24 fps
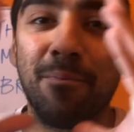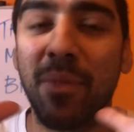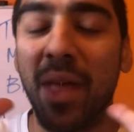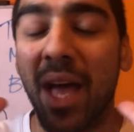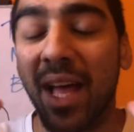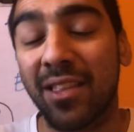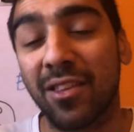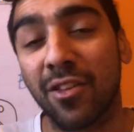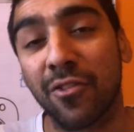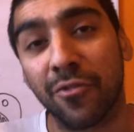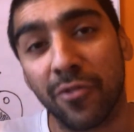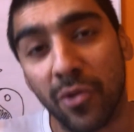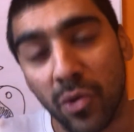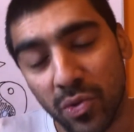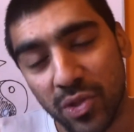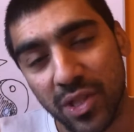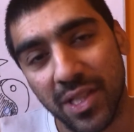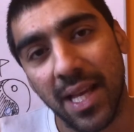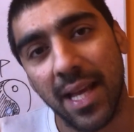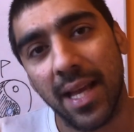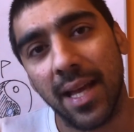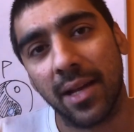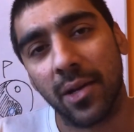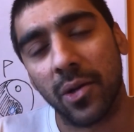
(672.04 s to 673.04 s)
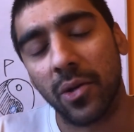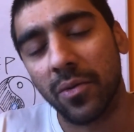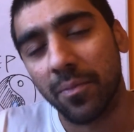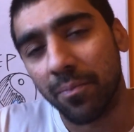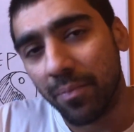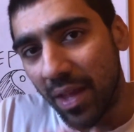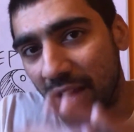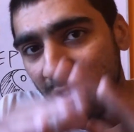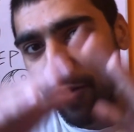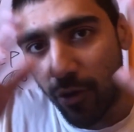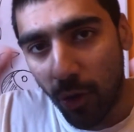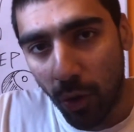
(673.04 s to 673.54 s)
at the full circle,
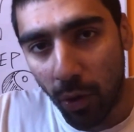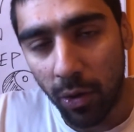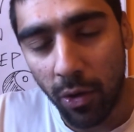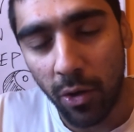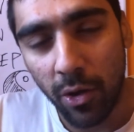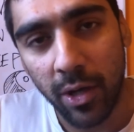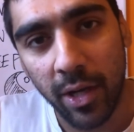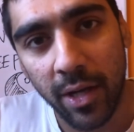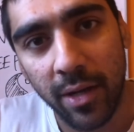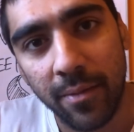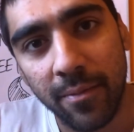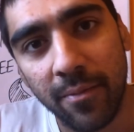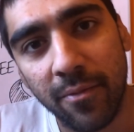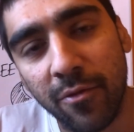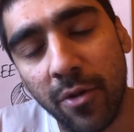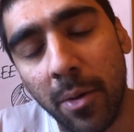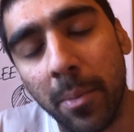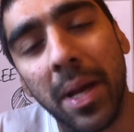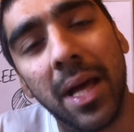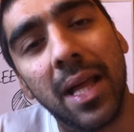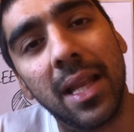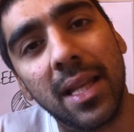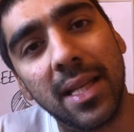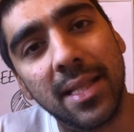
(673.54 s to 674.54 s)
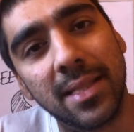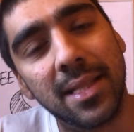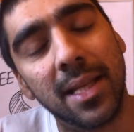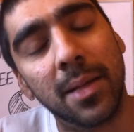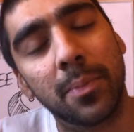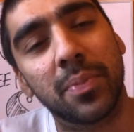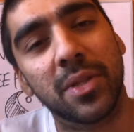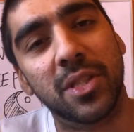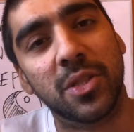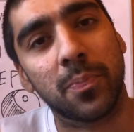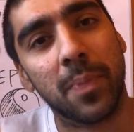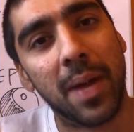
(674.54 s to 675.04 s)
if you're looking from a
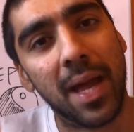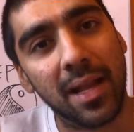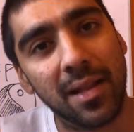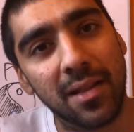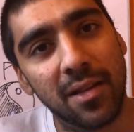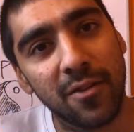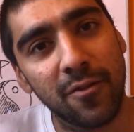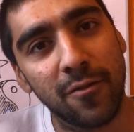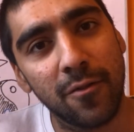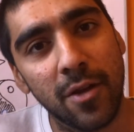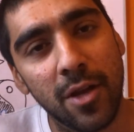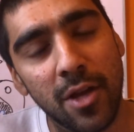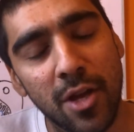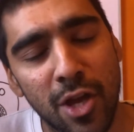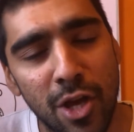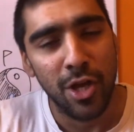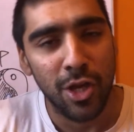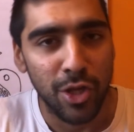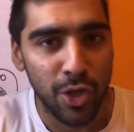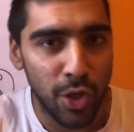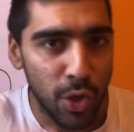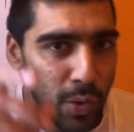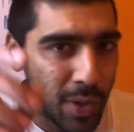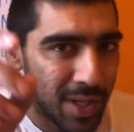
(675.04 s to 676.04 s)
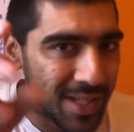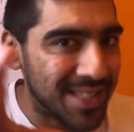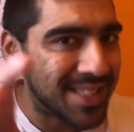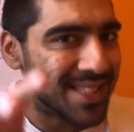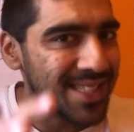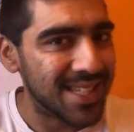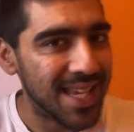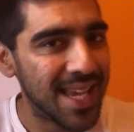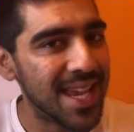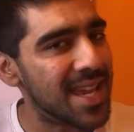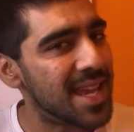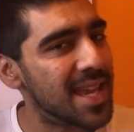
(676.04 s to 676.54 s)
holistic perspective, you can
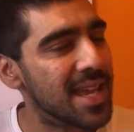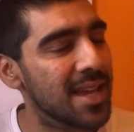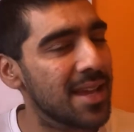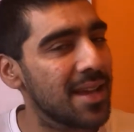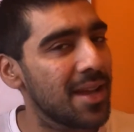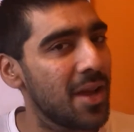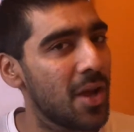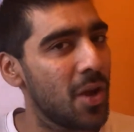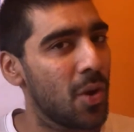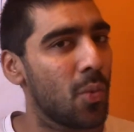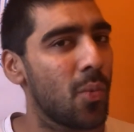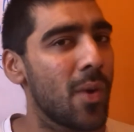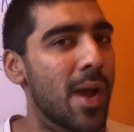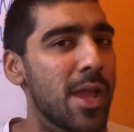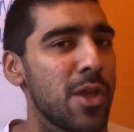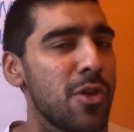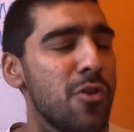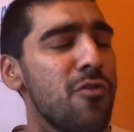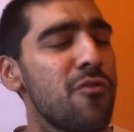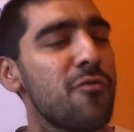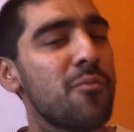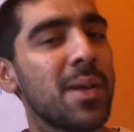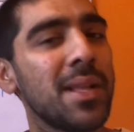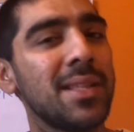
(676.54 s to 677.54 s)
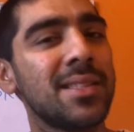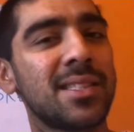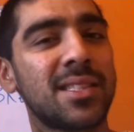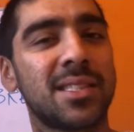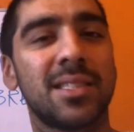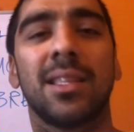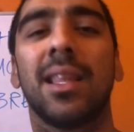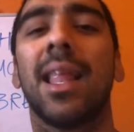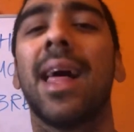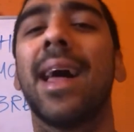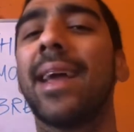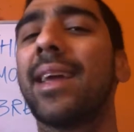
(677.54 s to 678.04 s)
see where you've been
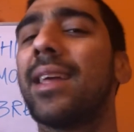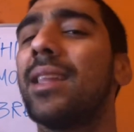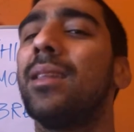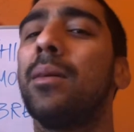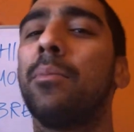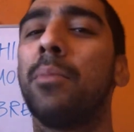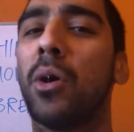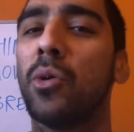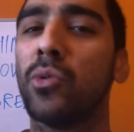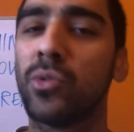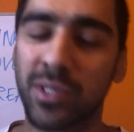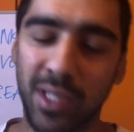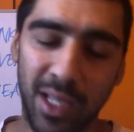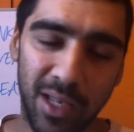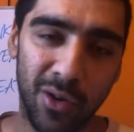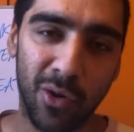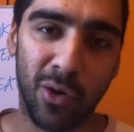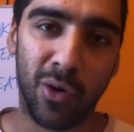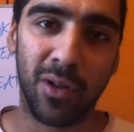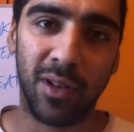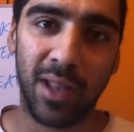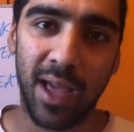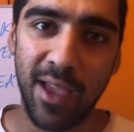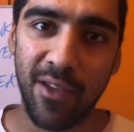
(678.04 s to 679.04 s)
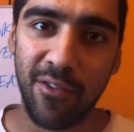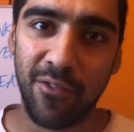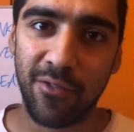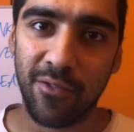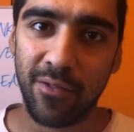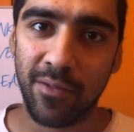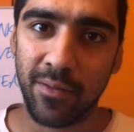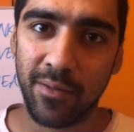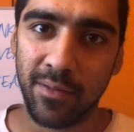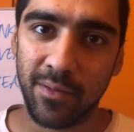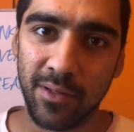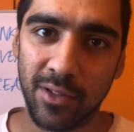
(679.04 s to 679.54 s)
slacking the most in your
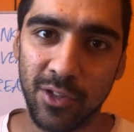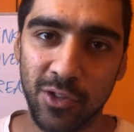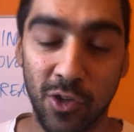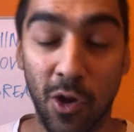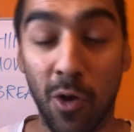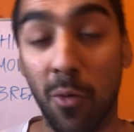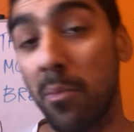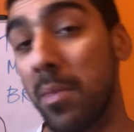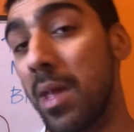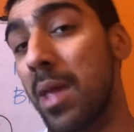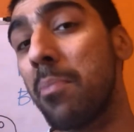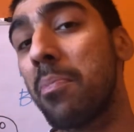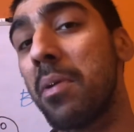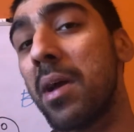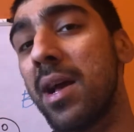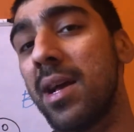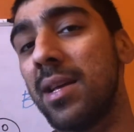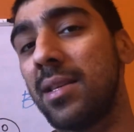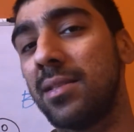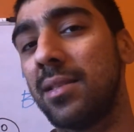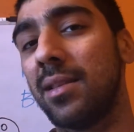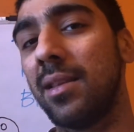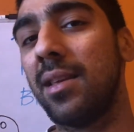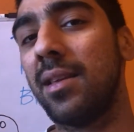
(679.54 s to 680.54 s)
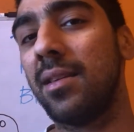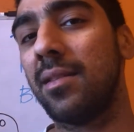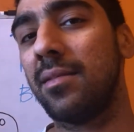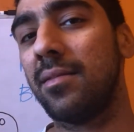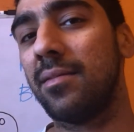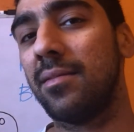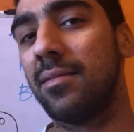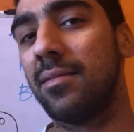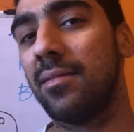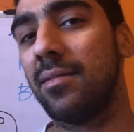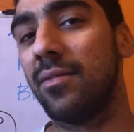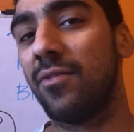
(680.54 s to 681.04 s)
life. So me personally,
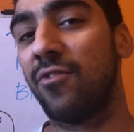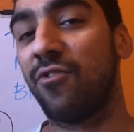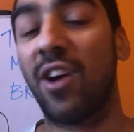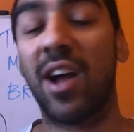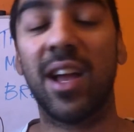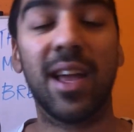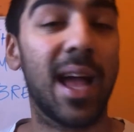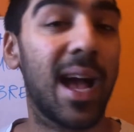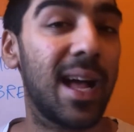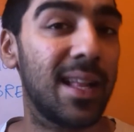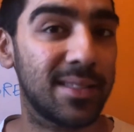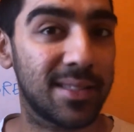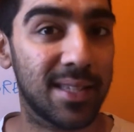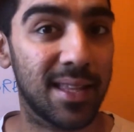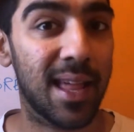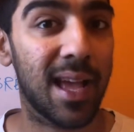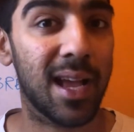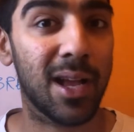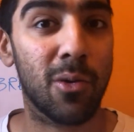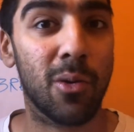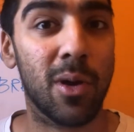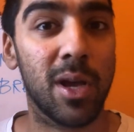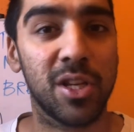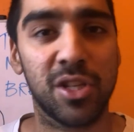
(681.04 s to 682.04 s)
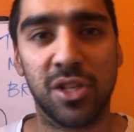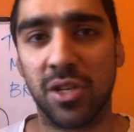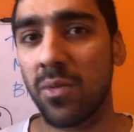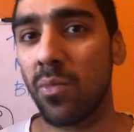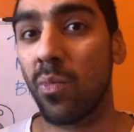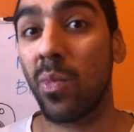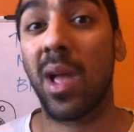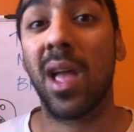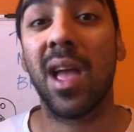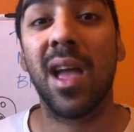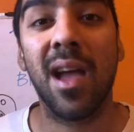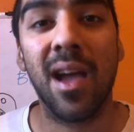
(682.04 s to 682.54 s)
if I answer that question,
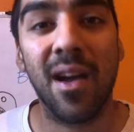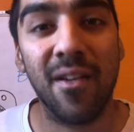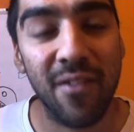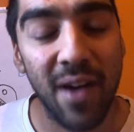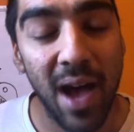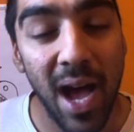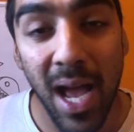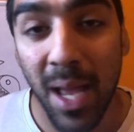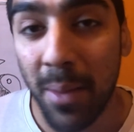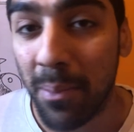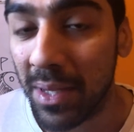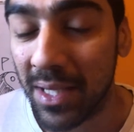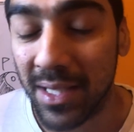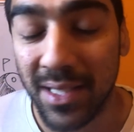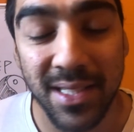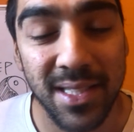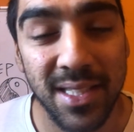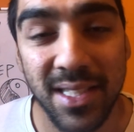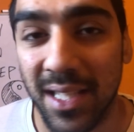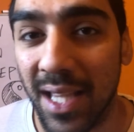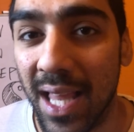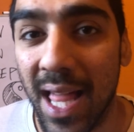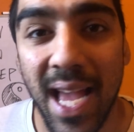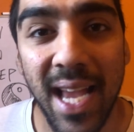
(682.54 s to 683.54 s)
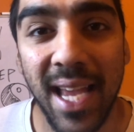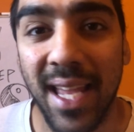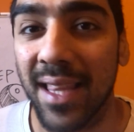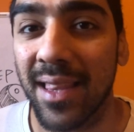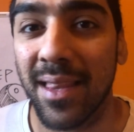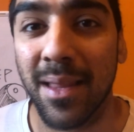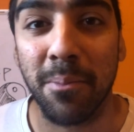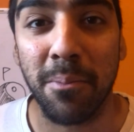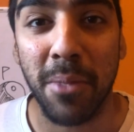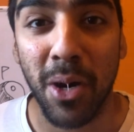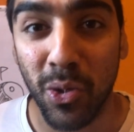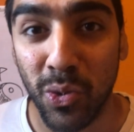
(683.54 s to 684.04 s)
where have I been slacking
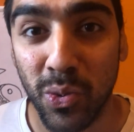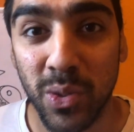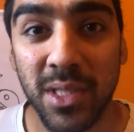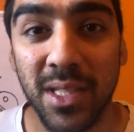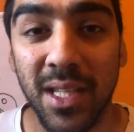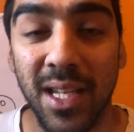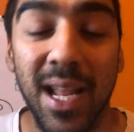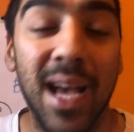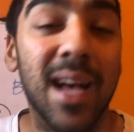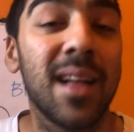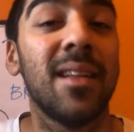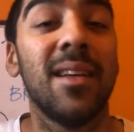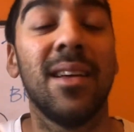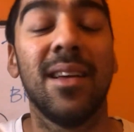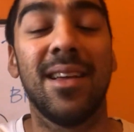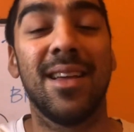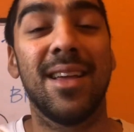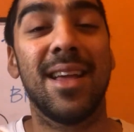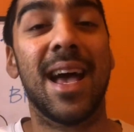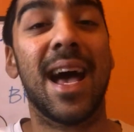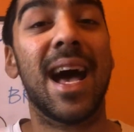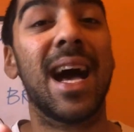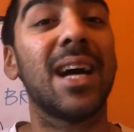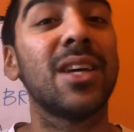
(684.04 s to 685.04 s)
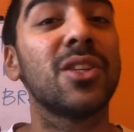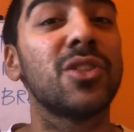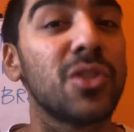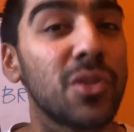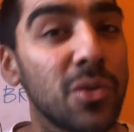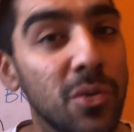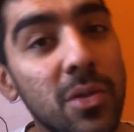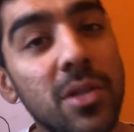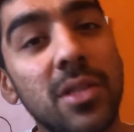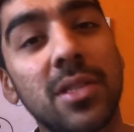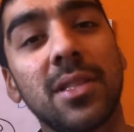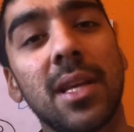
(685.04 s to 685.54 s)
the most? And I'll ask
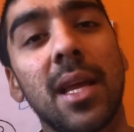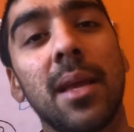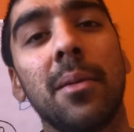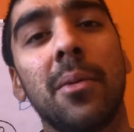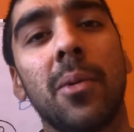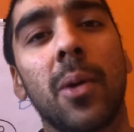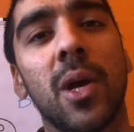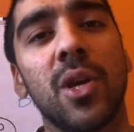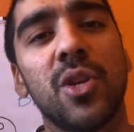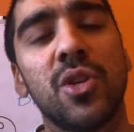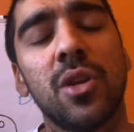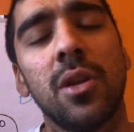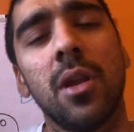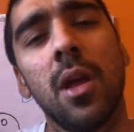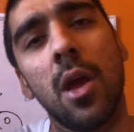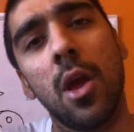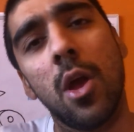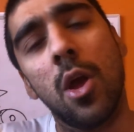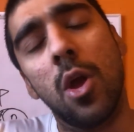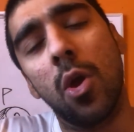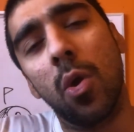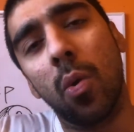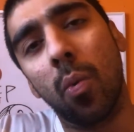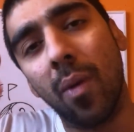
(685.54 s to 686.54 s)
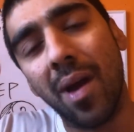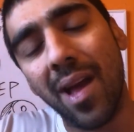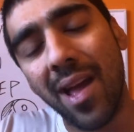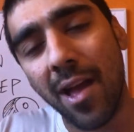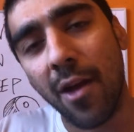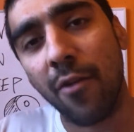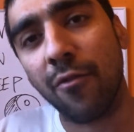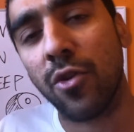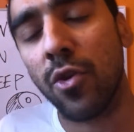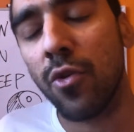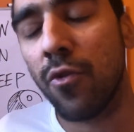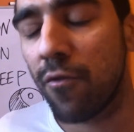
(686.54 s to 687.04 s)
you the same question. Where
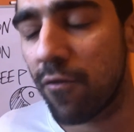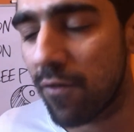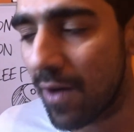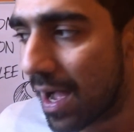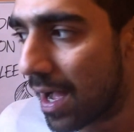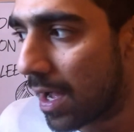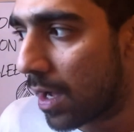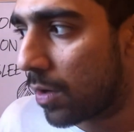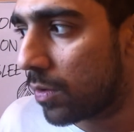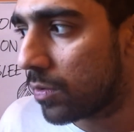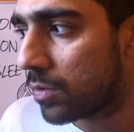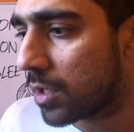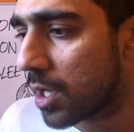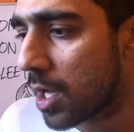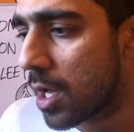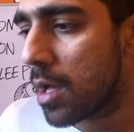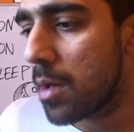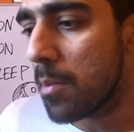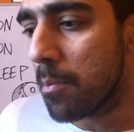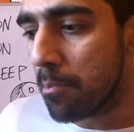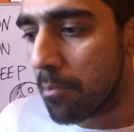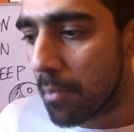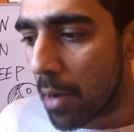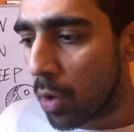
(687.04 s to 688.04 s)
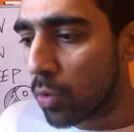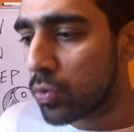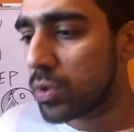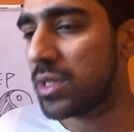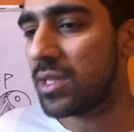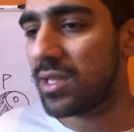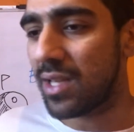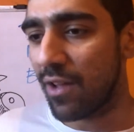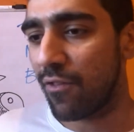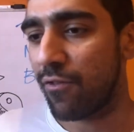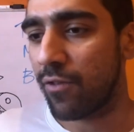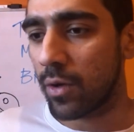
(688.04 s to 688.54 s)
have you found
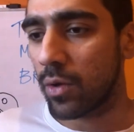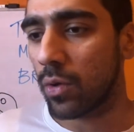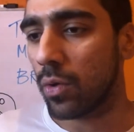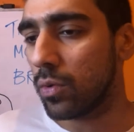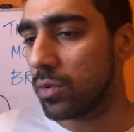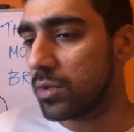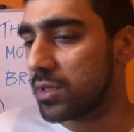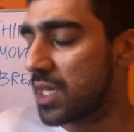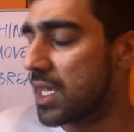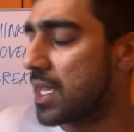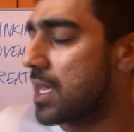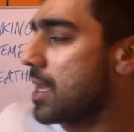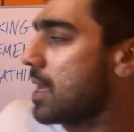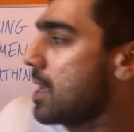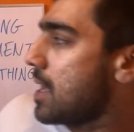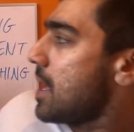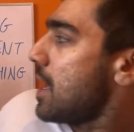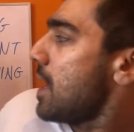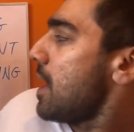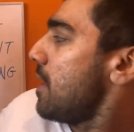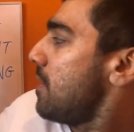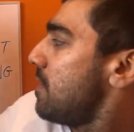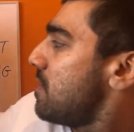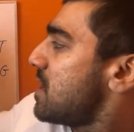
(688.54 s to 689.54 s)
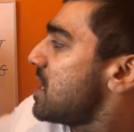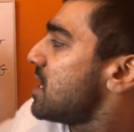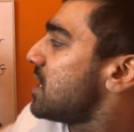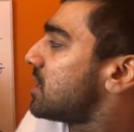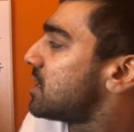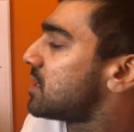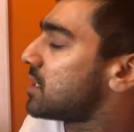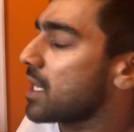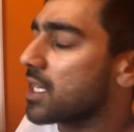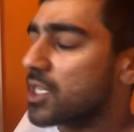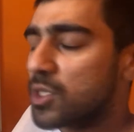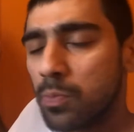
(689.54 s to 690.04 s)
most difficulty in these
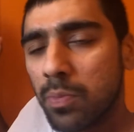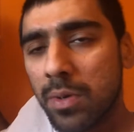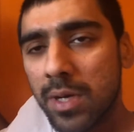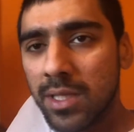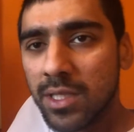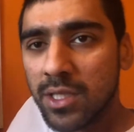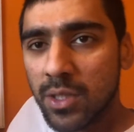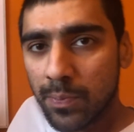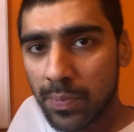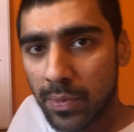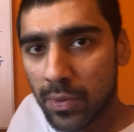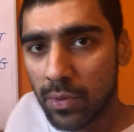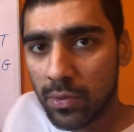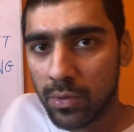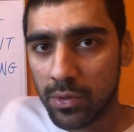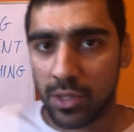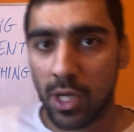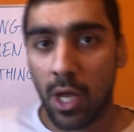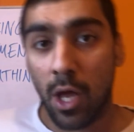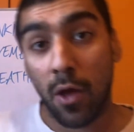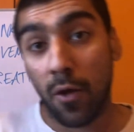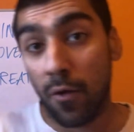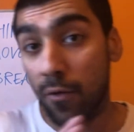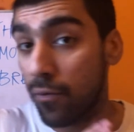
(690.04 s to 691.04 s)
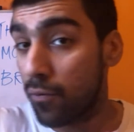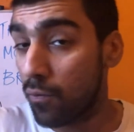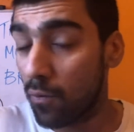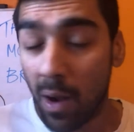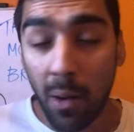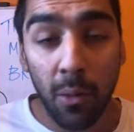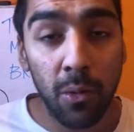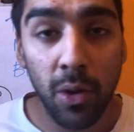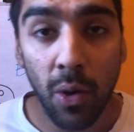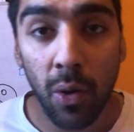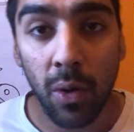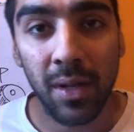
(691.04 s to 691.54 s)
6 principles
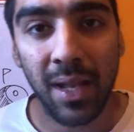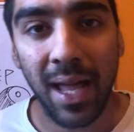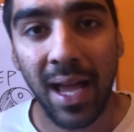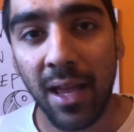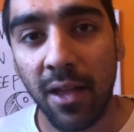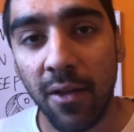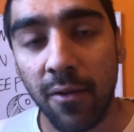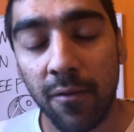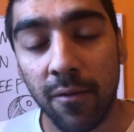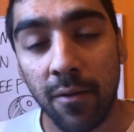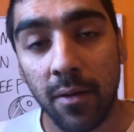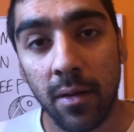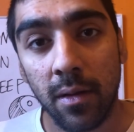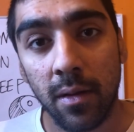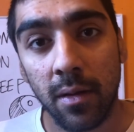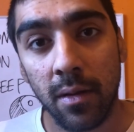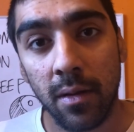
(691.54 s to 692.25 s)
throughout your life?